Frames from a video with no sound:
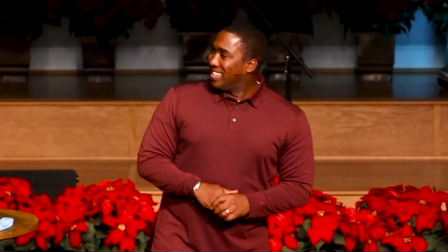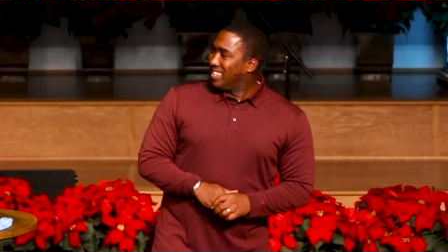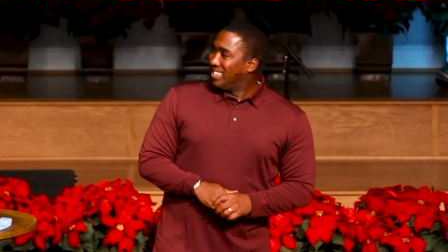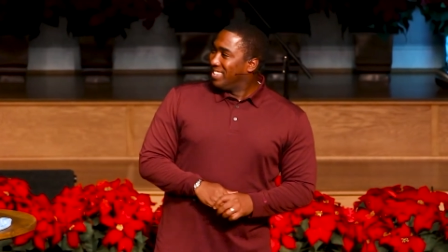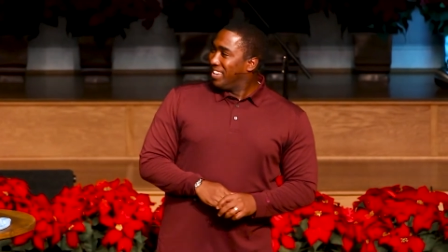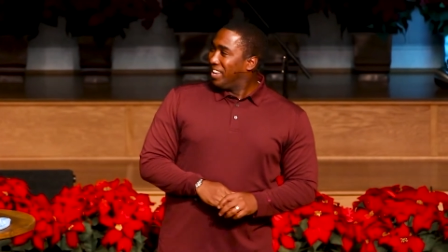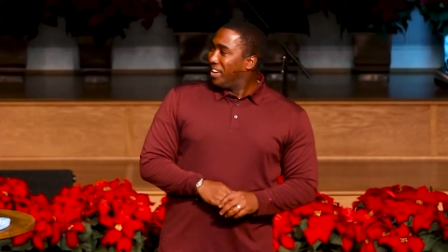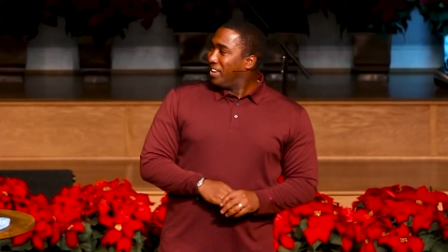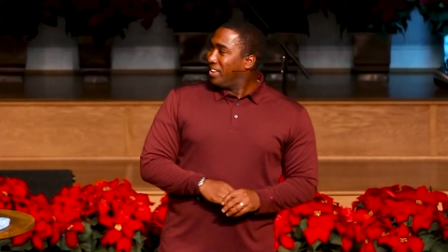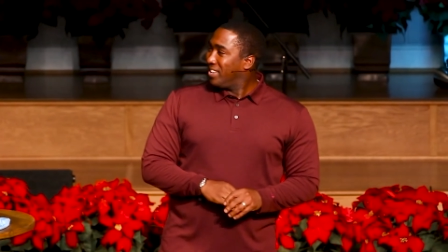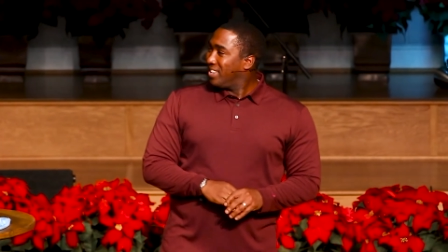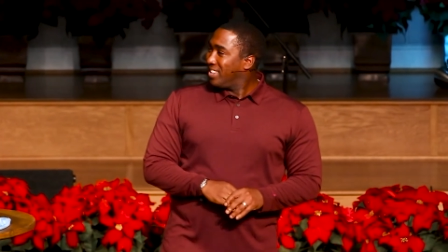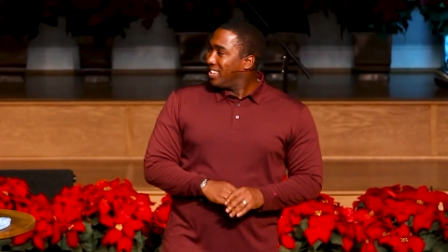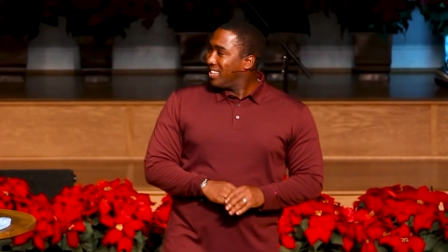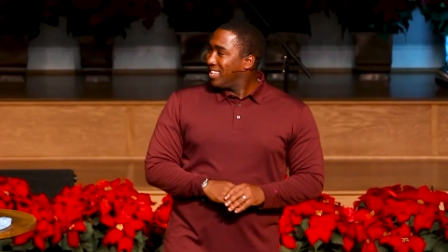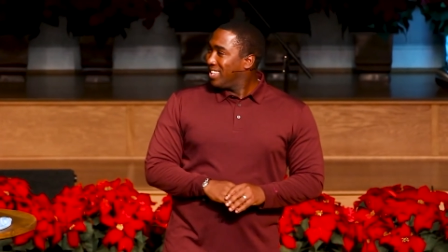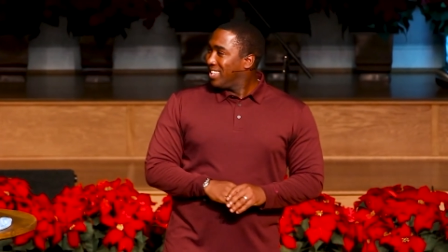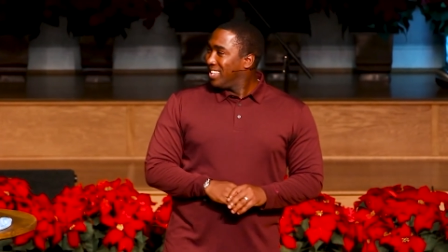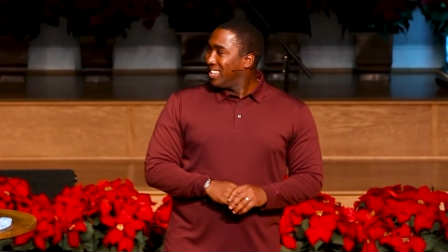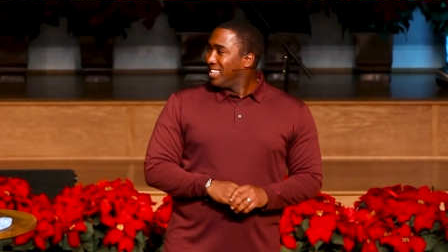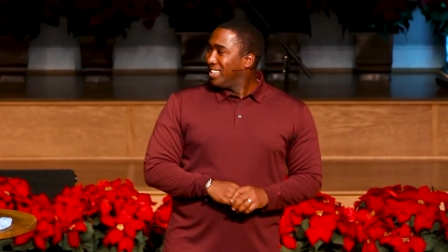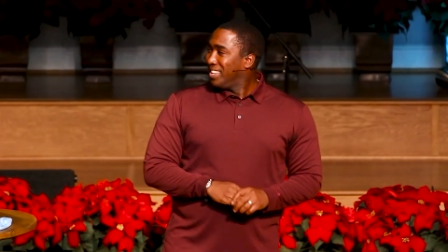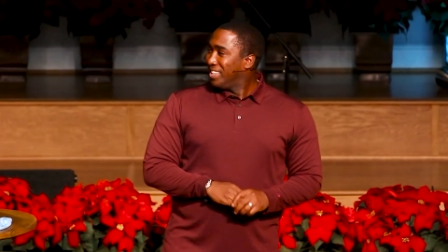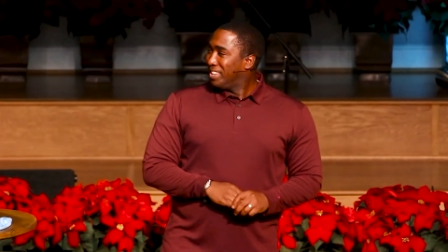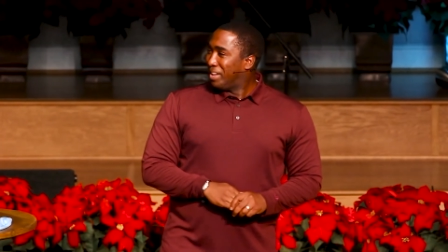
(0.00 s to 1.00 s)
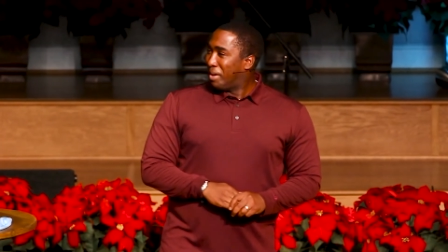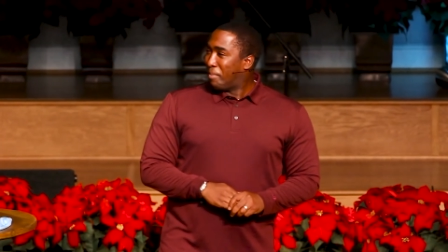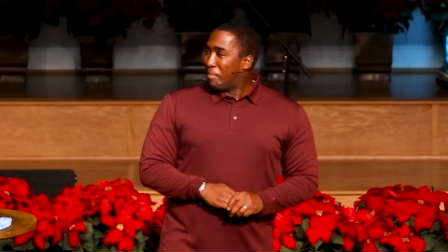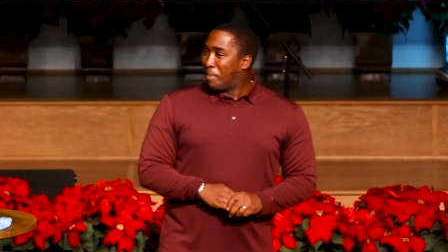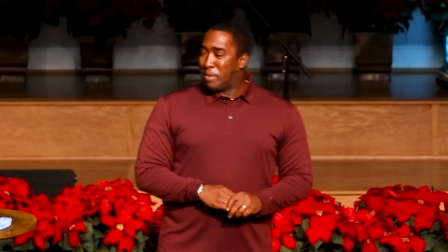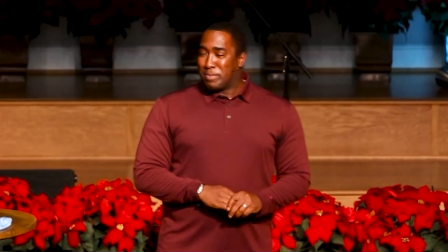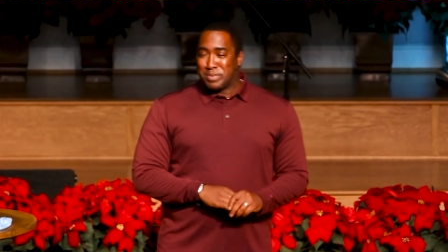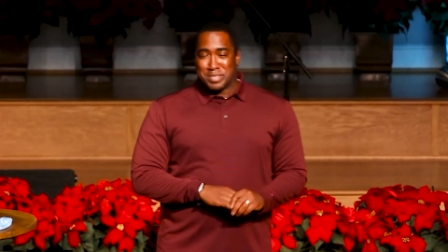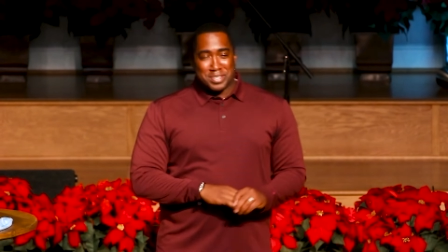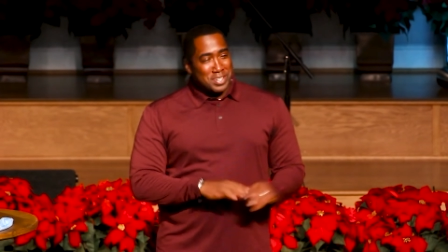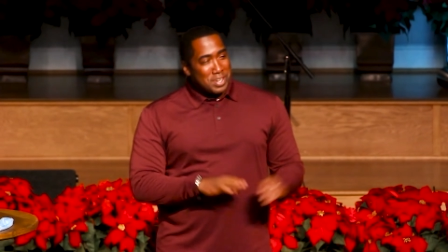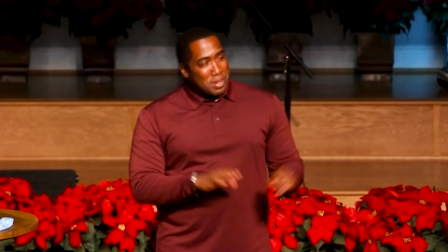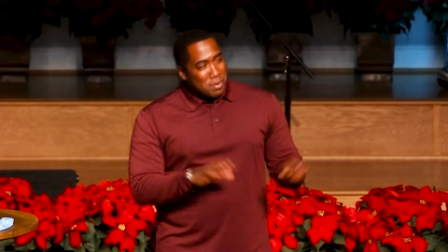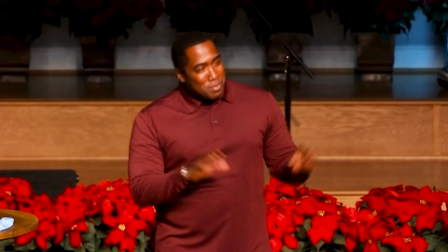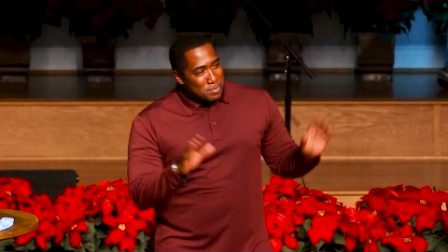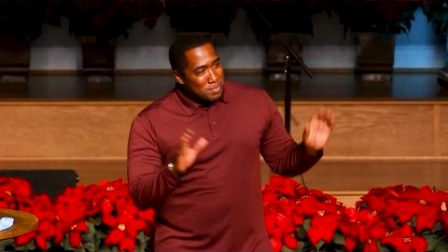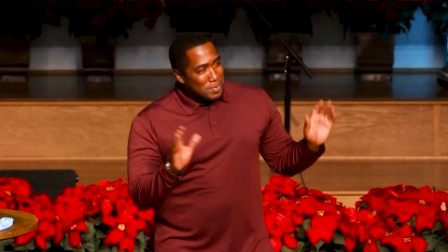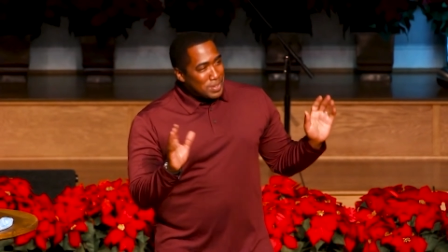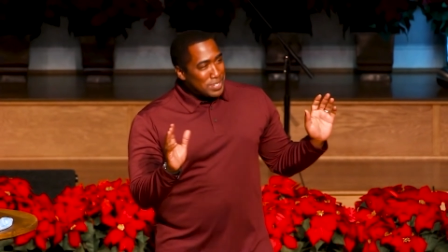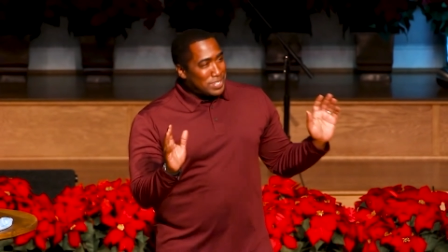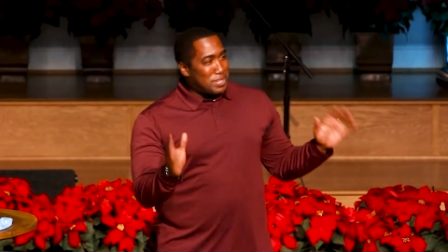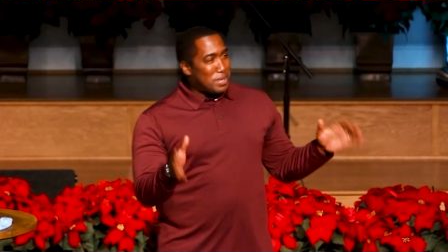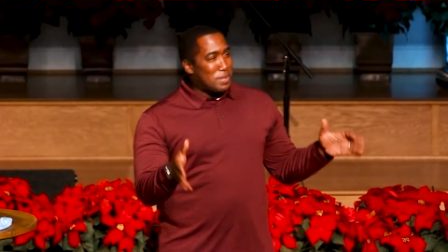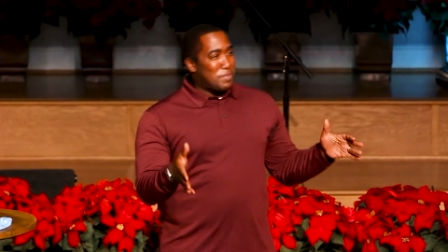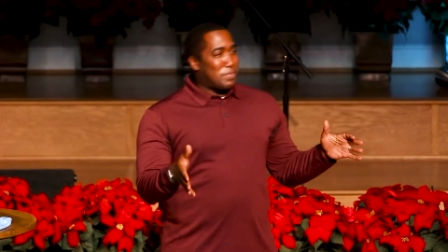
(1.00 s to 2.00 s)
You know, I'm almost done
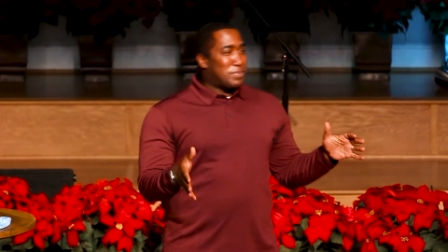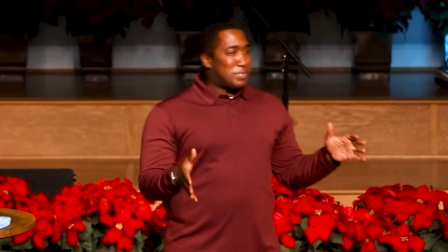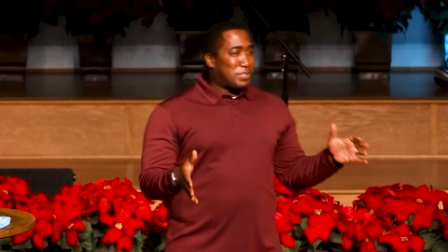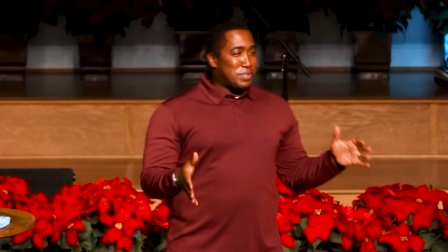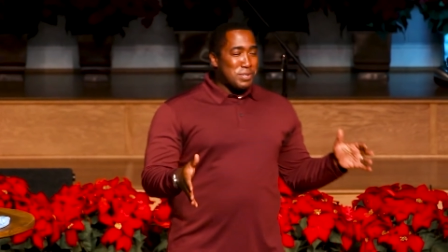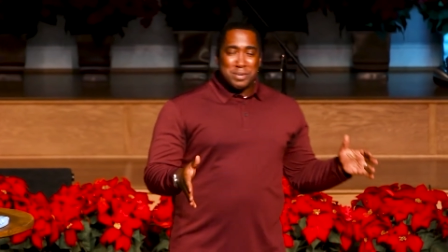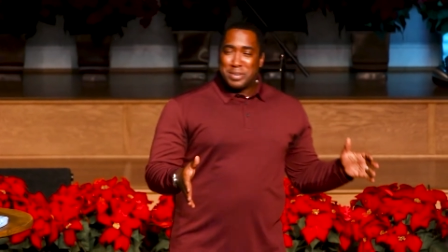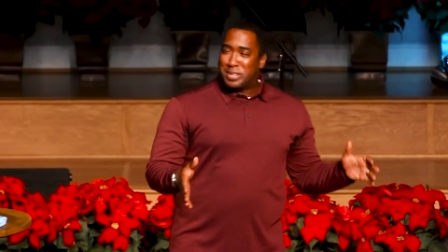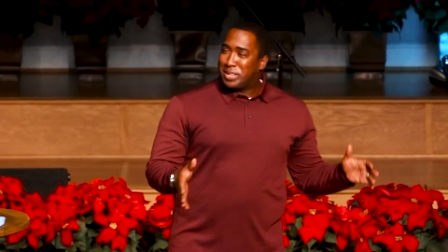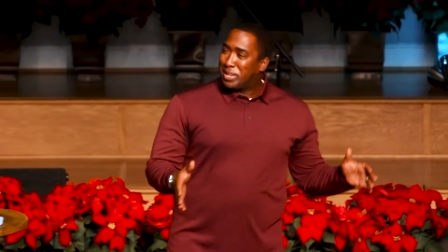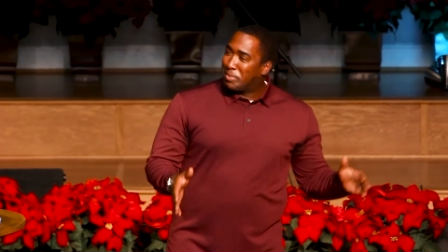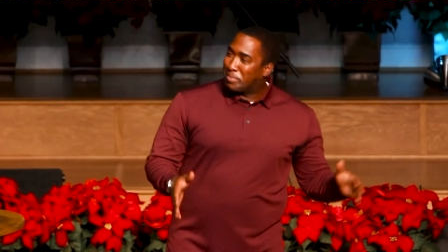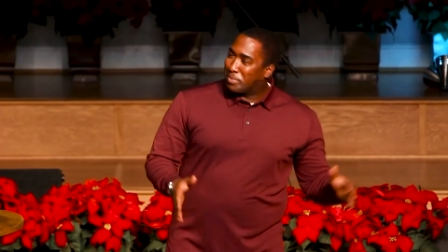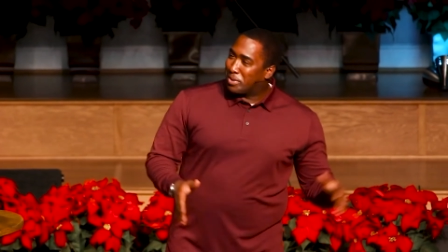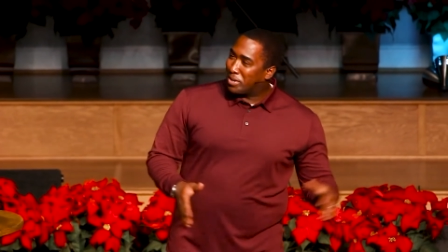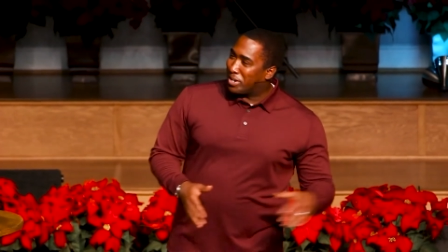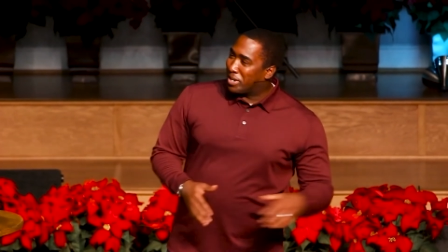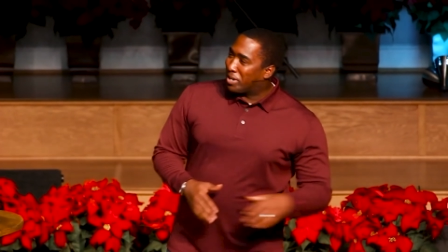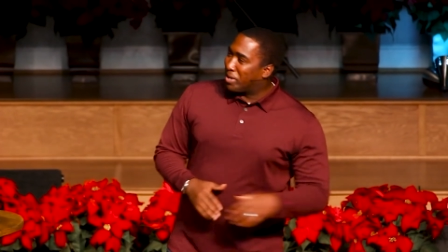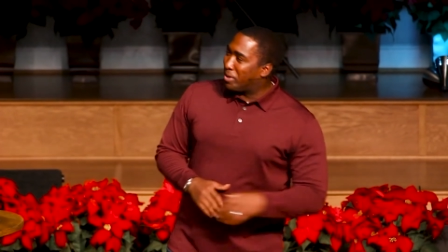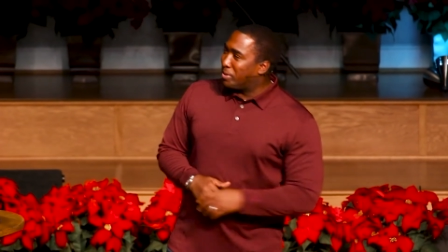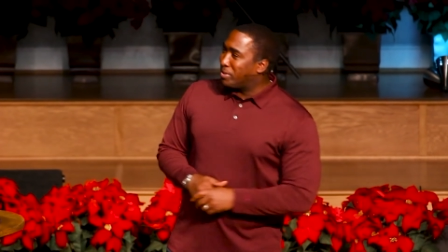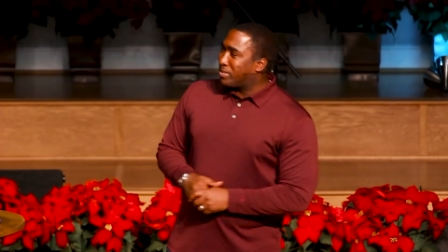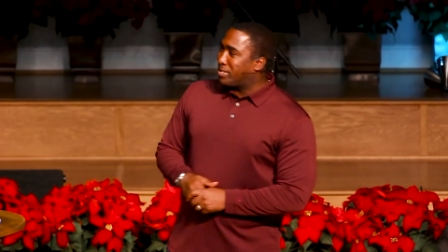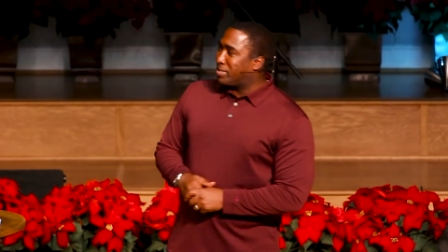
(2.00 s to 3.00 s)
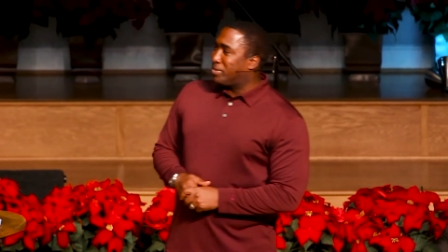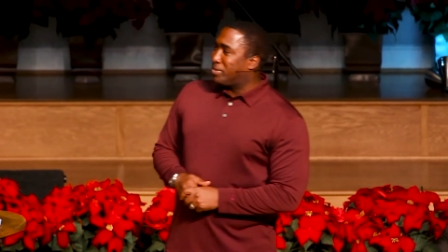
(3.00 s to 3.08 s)
with my temple duty. I'm going to go